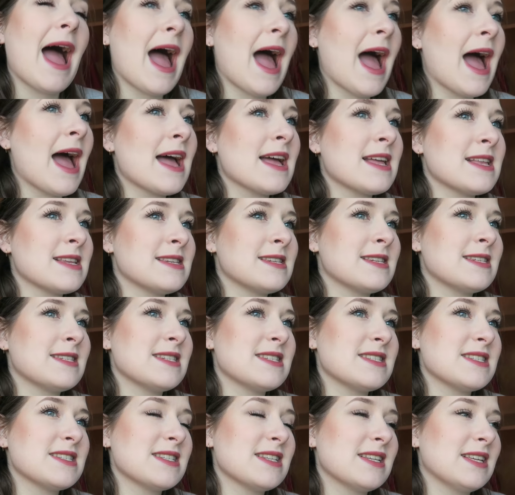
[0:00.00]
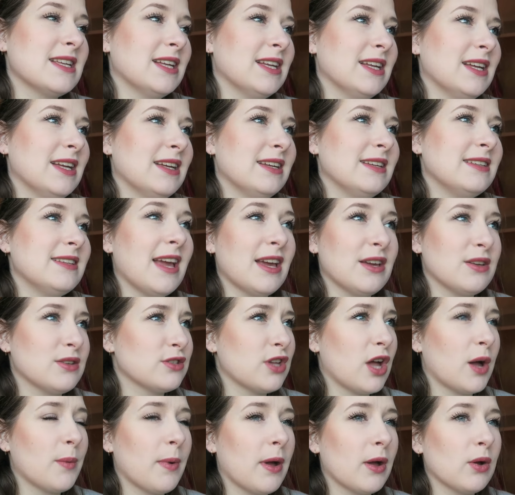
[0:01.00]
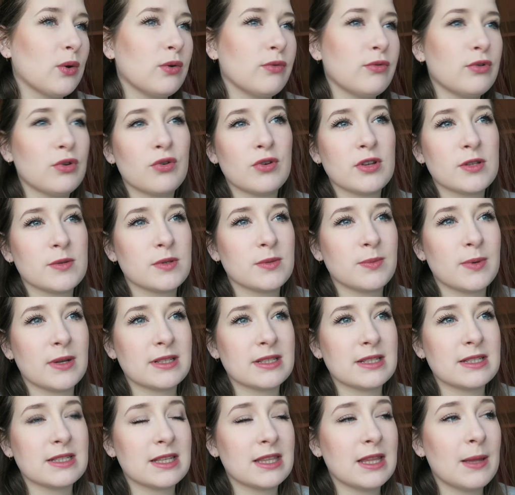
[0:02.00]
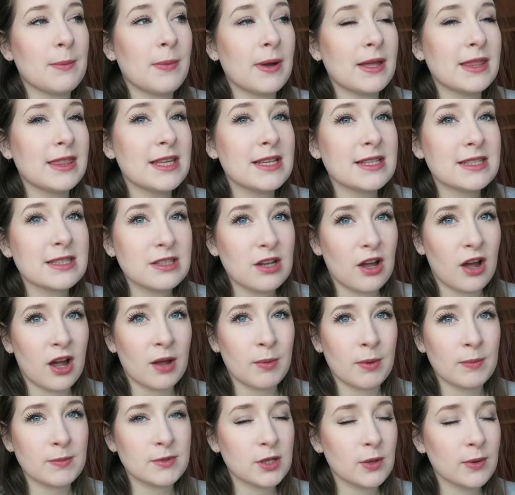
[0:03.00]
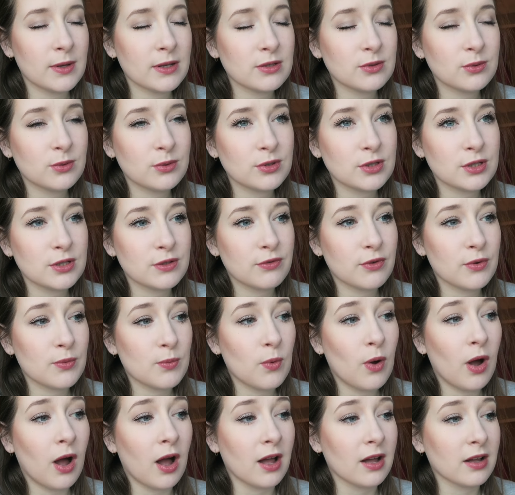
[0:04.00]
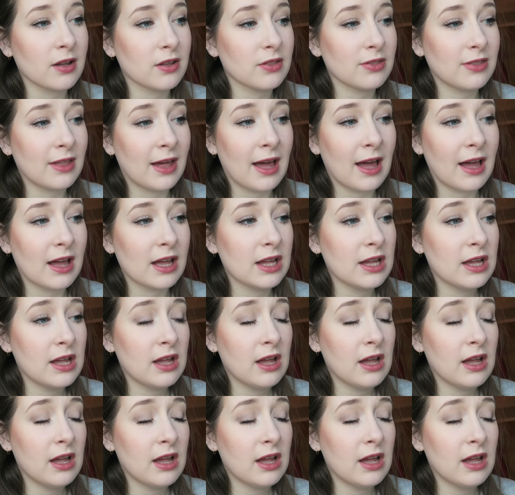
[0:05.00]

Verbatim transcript: and yeah, you start buying all of your Christmas presents. And then by this time, I'm so exhausted from work that